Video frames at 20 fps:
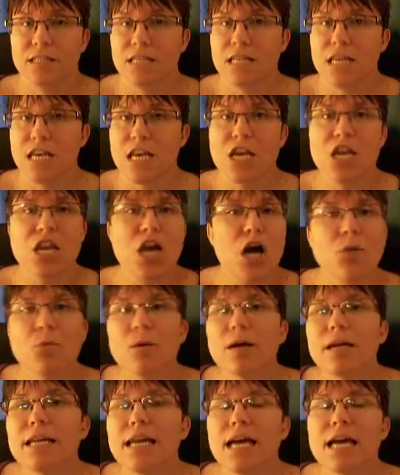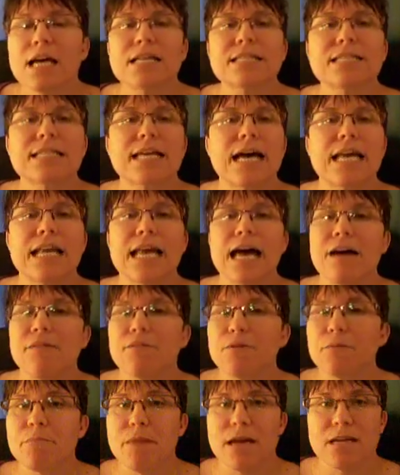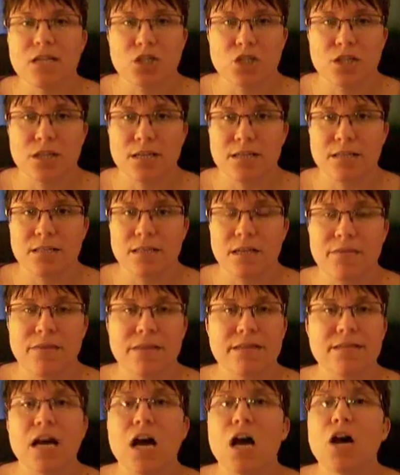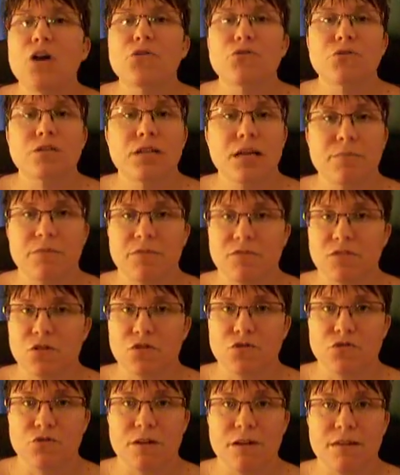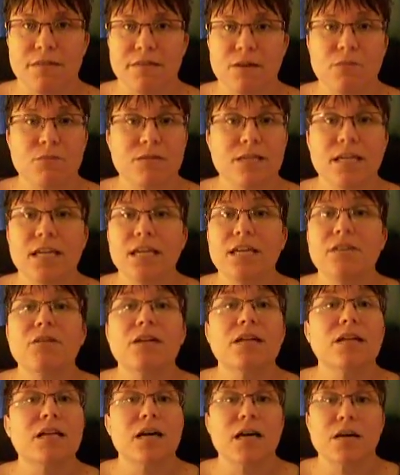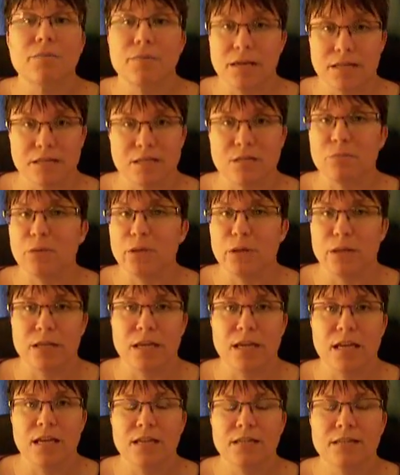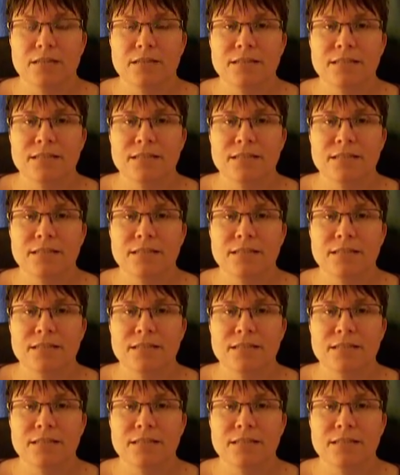No one else had ever mentioned this other type of surgery that was even a possibility.